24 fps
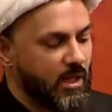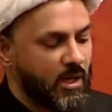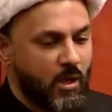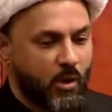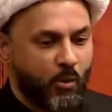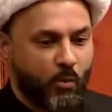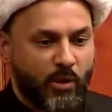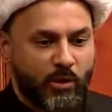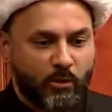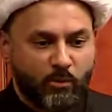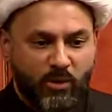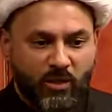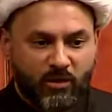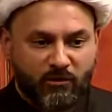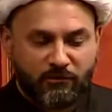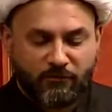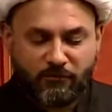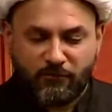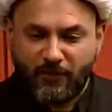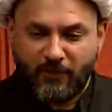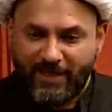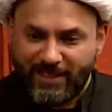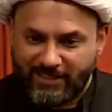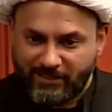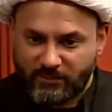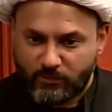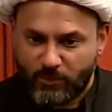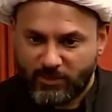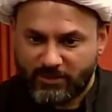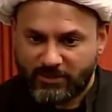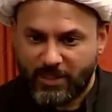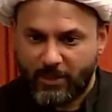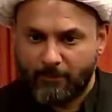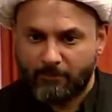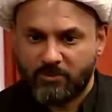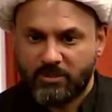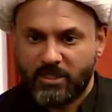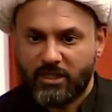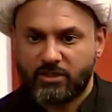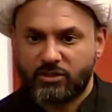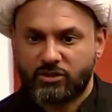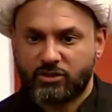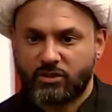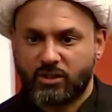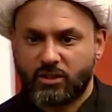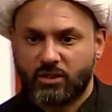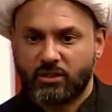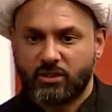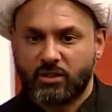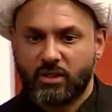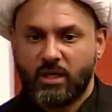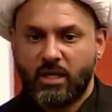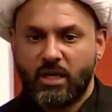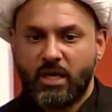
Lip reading: when we are faced with temptation,